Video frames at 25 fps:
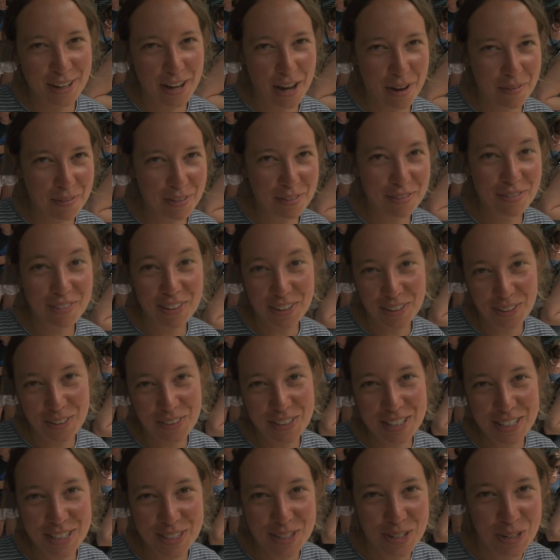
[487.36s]
You're having fun
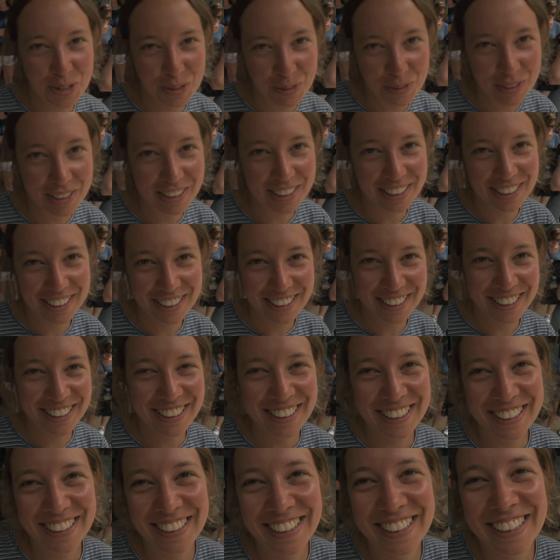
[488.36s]
on this tour.
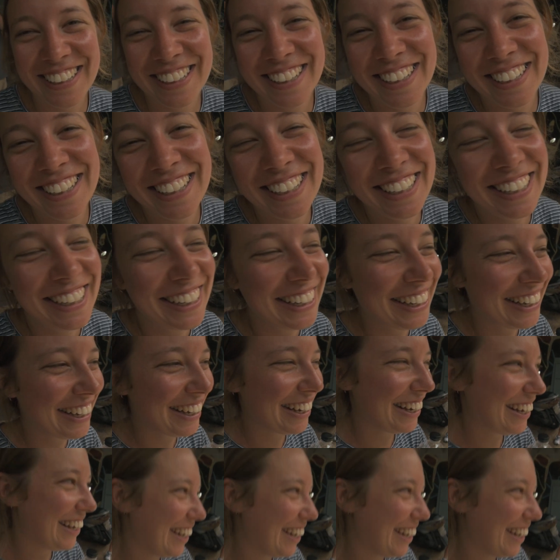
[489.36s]
oh, it's so fun.